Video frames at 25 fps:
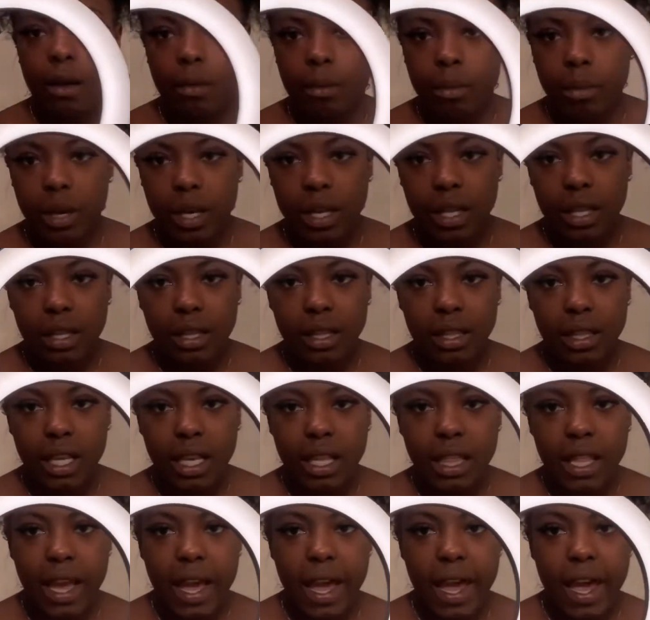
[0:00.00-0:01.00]
but
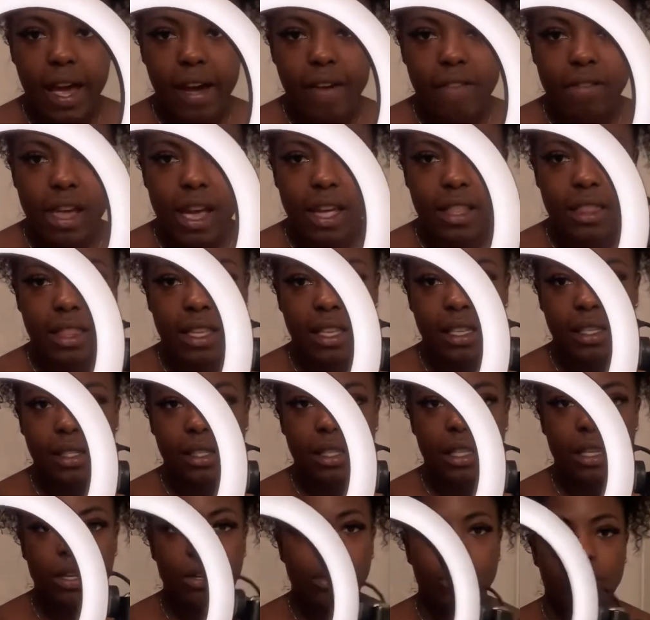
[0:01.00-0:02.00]
then they have like this
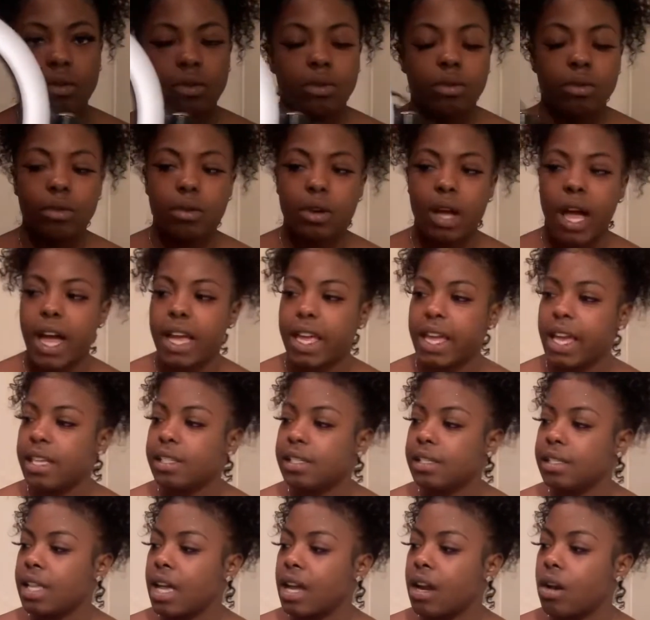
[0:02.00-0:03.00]
little, I guess
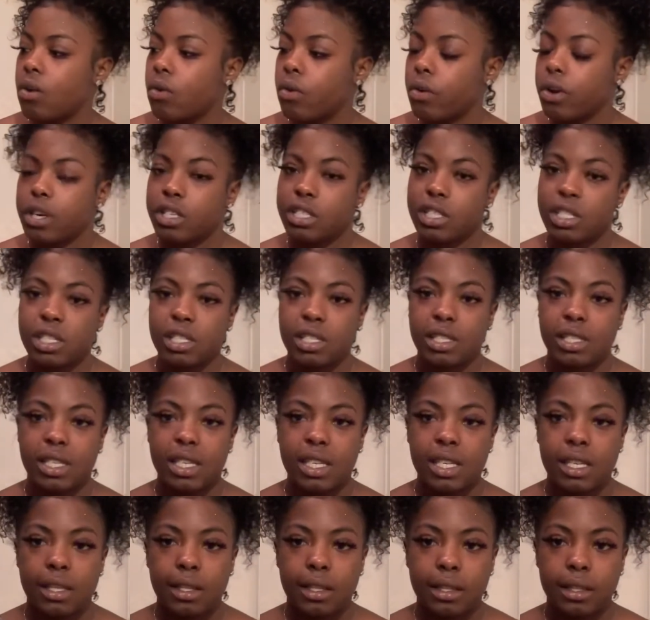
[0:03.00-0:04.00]
it's like an orangish
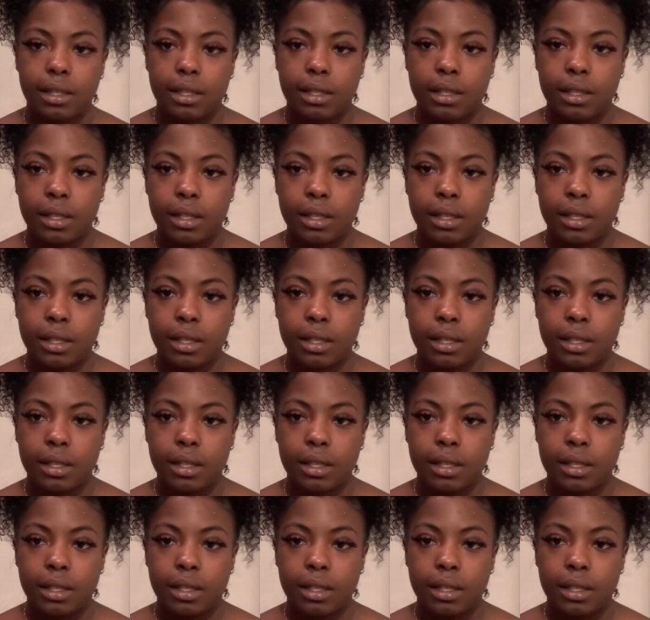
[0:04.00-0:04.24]
tint.